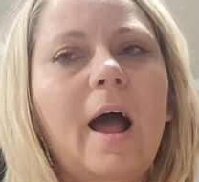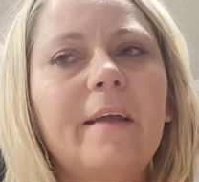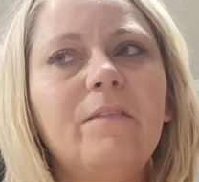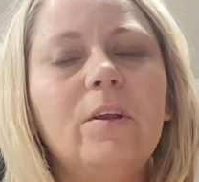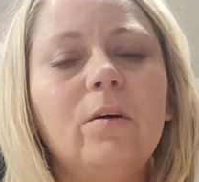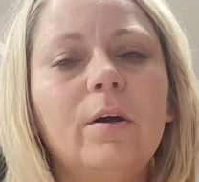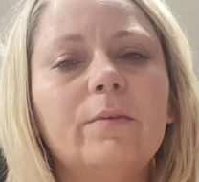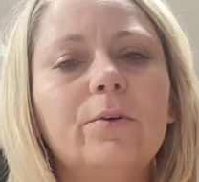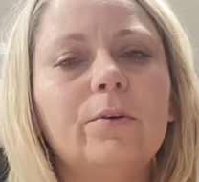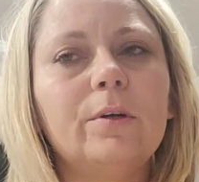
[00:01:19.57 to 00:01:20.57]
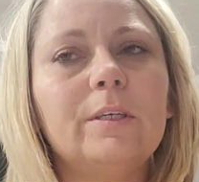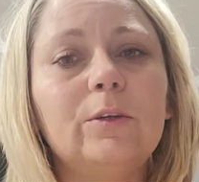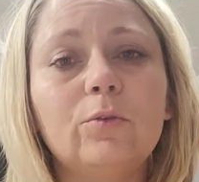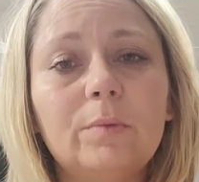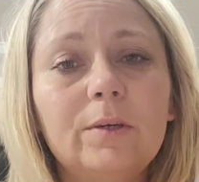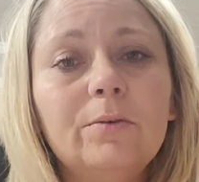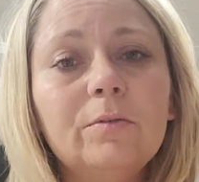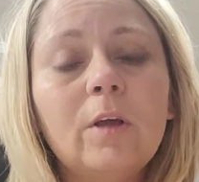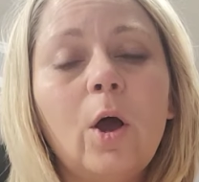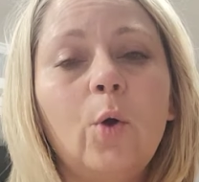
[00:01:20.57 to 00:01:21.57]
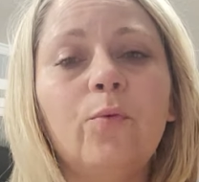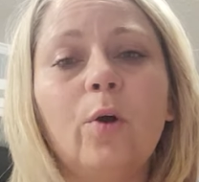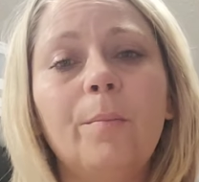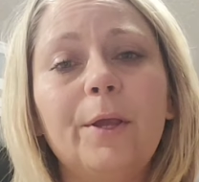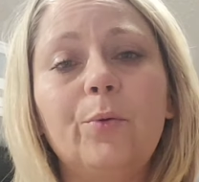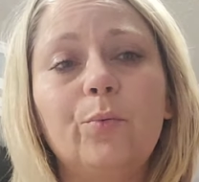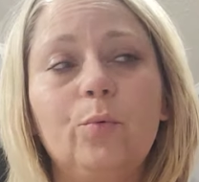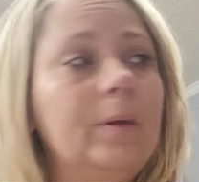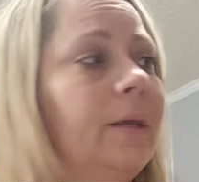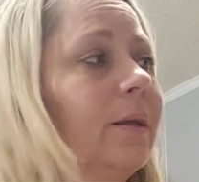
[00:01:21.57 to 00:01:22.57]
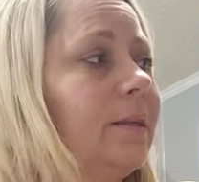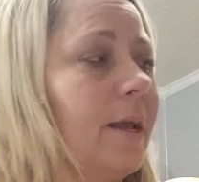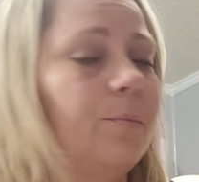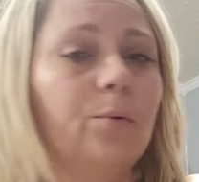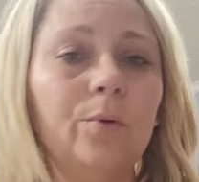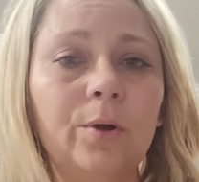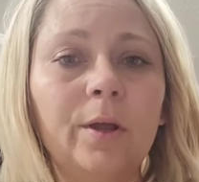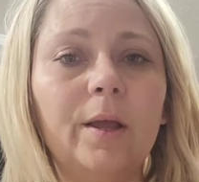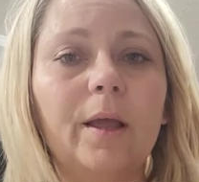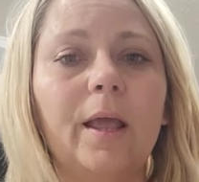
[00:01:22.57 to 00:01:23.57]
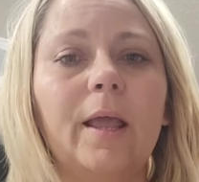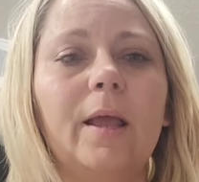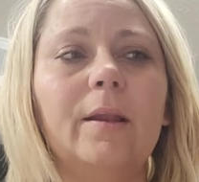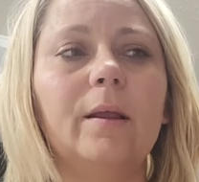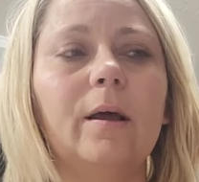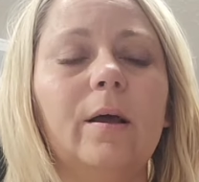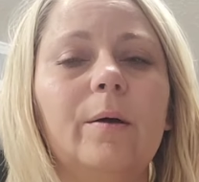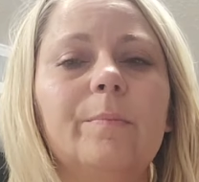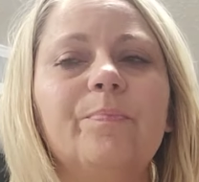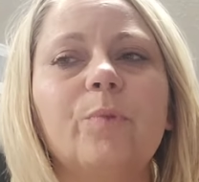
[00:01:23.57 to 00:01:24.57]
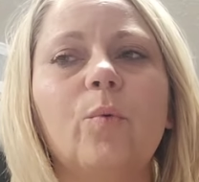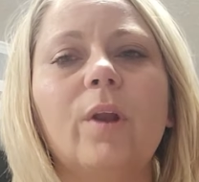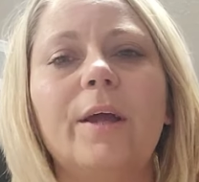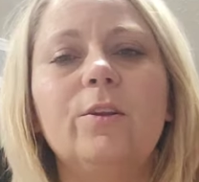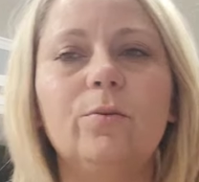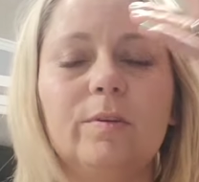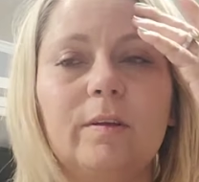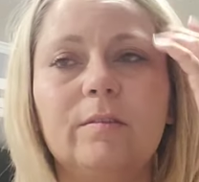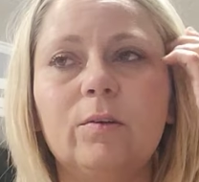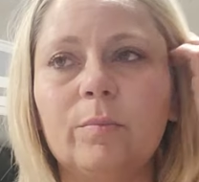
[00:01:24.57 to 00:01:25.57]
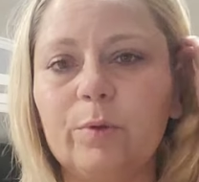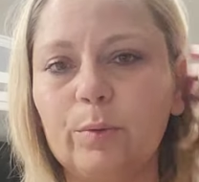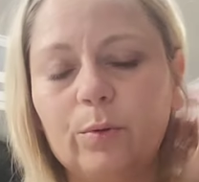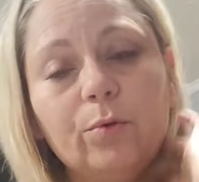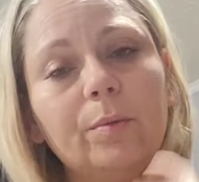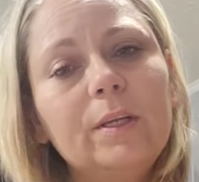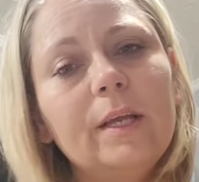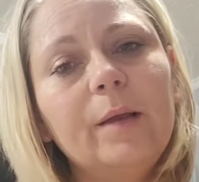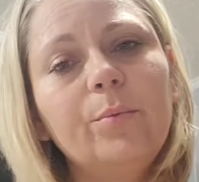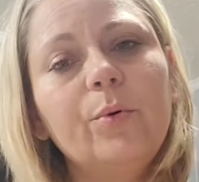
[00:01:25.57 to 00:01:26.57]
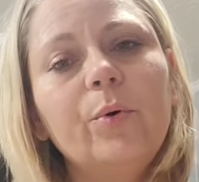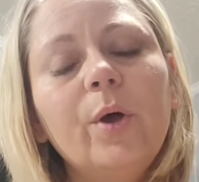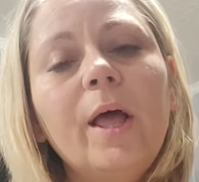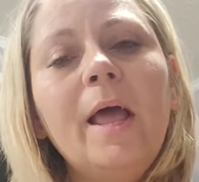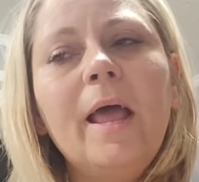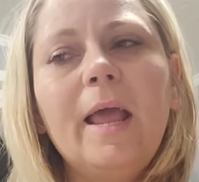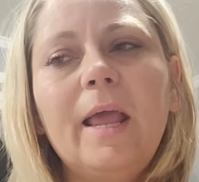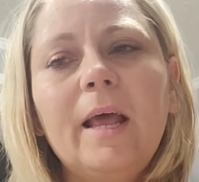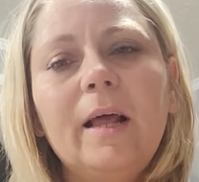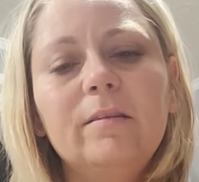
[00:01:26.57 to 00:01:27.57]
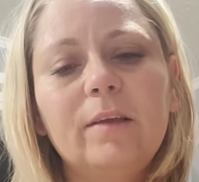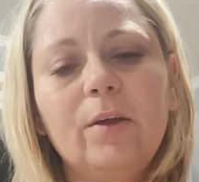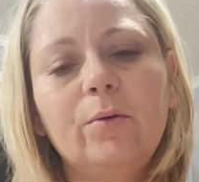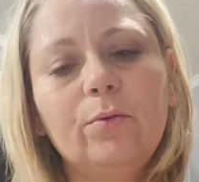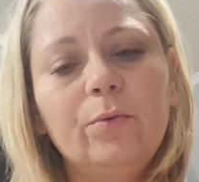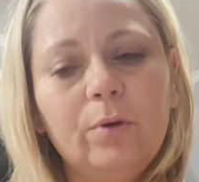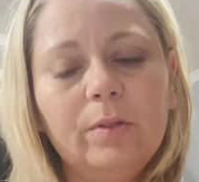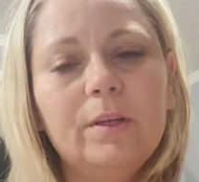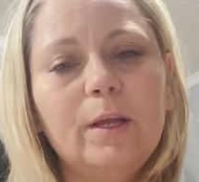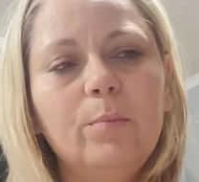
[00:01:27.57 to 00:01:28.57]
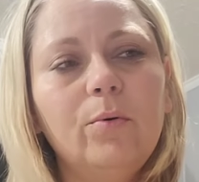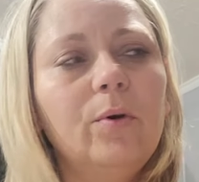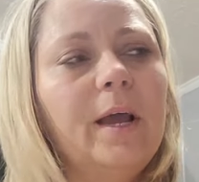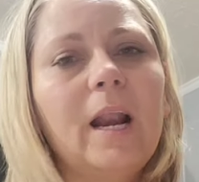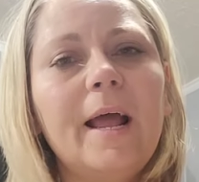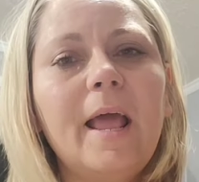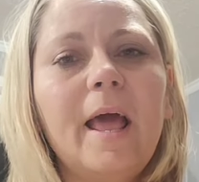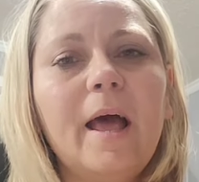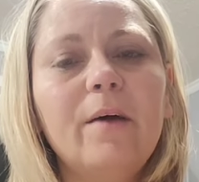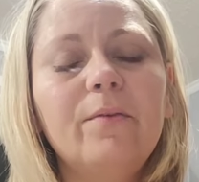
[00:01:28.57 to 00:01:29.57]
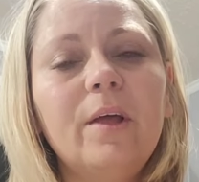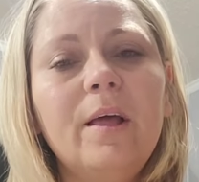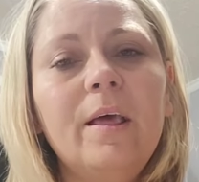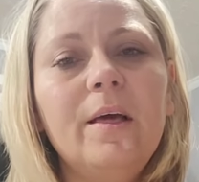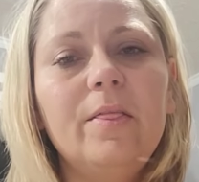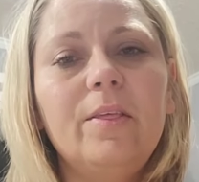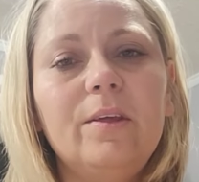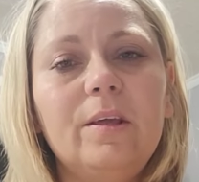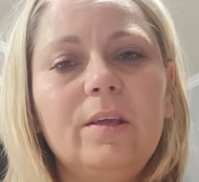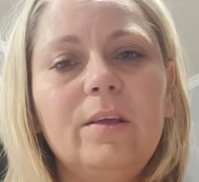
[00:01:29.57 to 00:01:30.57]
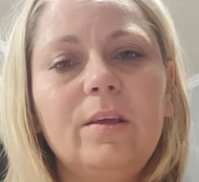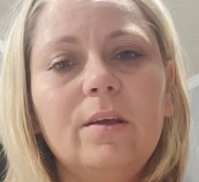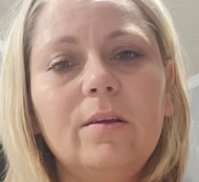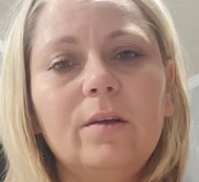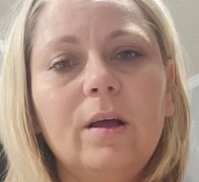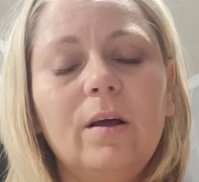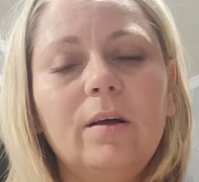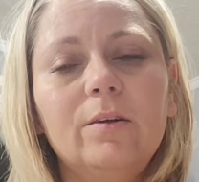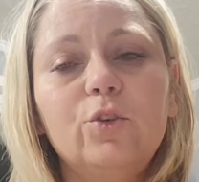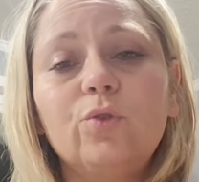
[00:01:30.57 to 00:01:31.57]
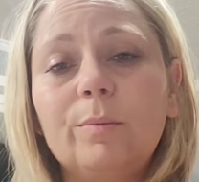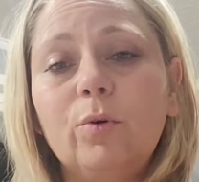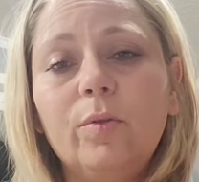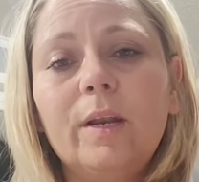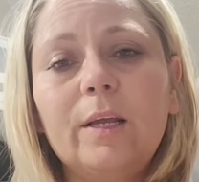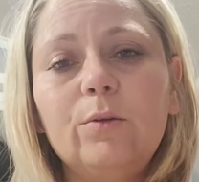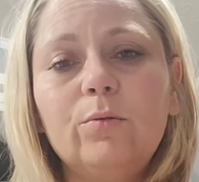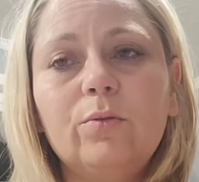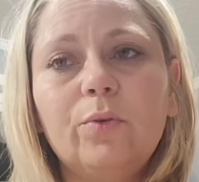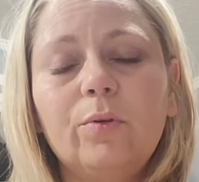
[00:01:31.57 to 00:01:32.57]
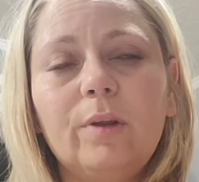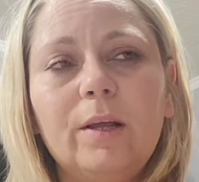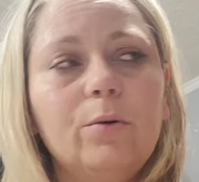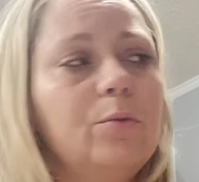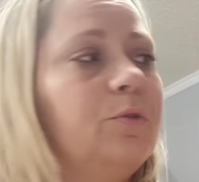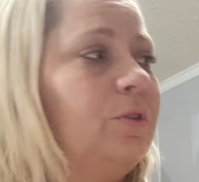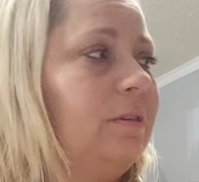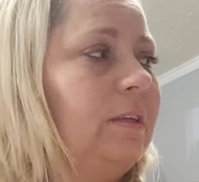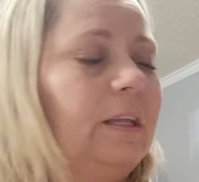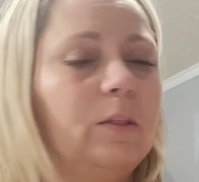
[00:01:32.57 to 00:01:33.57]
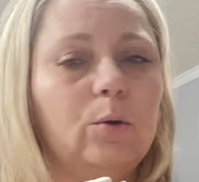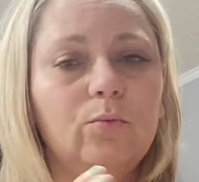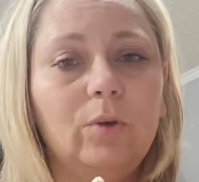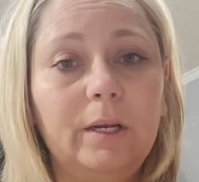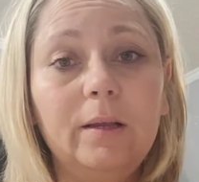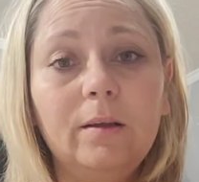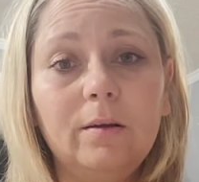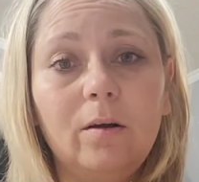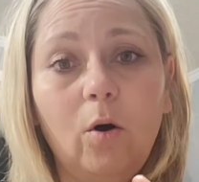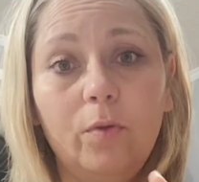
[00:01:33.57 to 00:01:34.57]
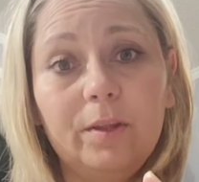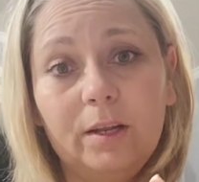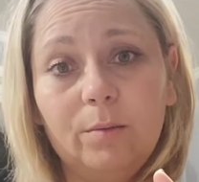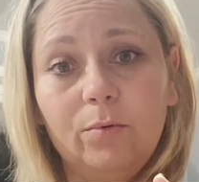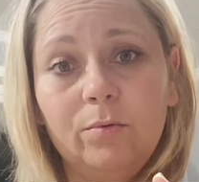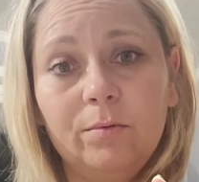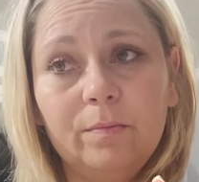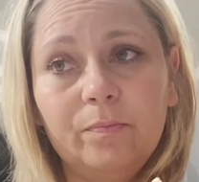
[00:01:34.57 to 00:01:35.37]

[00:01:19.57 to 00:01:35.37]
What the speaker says: I feed a lot of her dinner meals over on my grooming table. And what I do is I set her up there on the grooming table and I scatter her food on the table, and I have the Dremel that I use for their nails just sitting there running on the table.